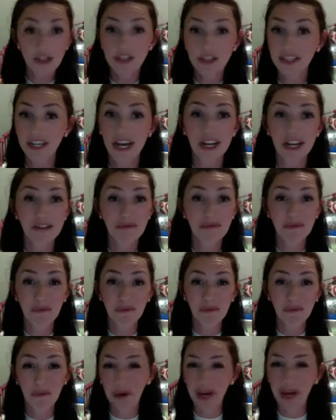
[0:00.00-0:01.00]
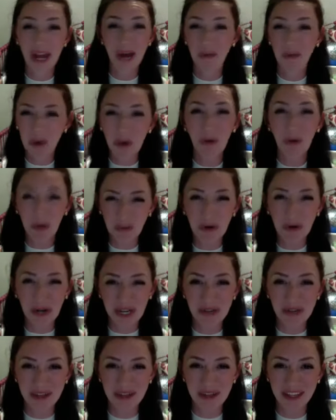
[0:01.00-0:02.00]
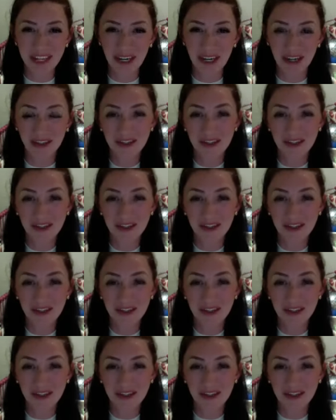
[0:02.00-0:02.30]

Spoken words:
just kind of what we're working with here.